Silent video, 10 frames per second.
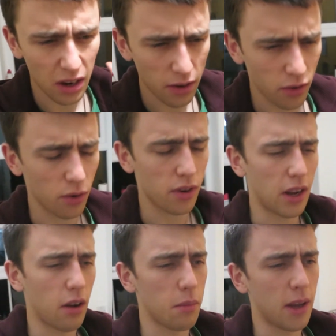I sorted
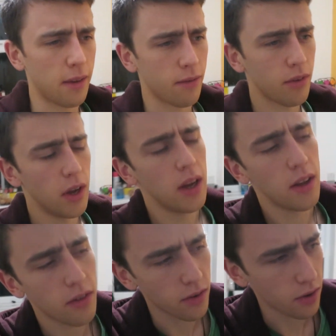out a bit of
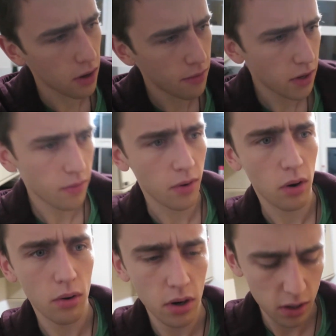the surface for
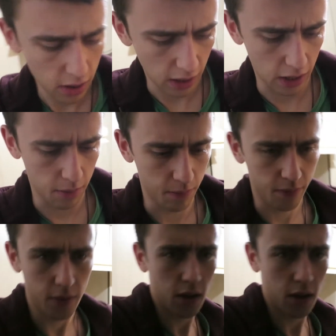Laura. Um,